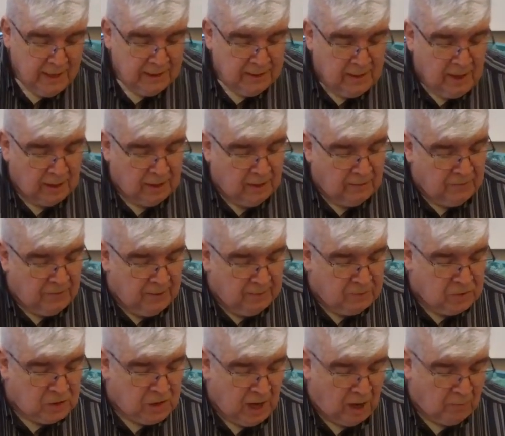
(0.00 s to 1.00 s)
none of
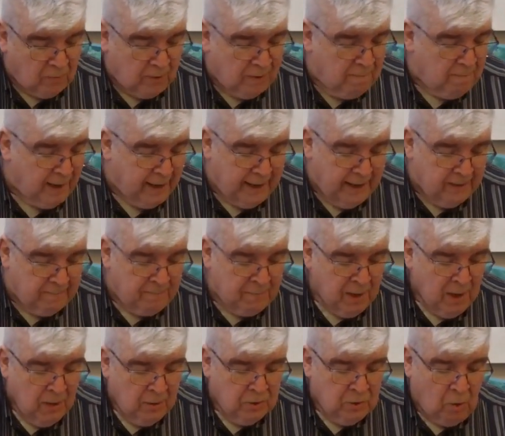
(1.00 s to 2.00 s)
them shall remain,
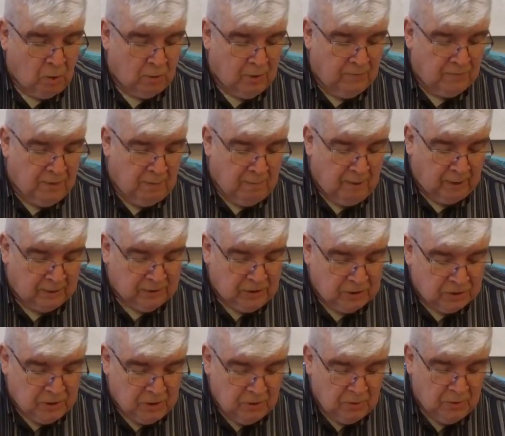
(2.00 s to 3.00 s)
nor of the
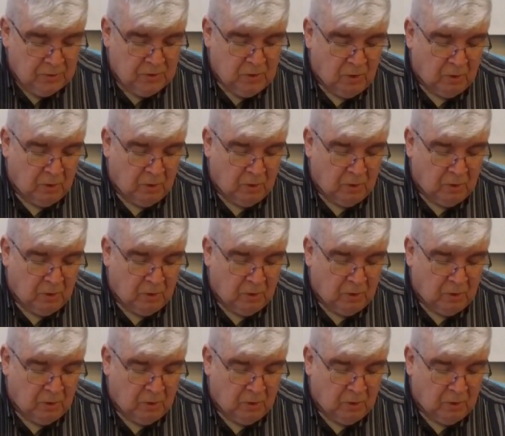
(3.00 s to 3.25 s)
multitude,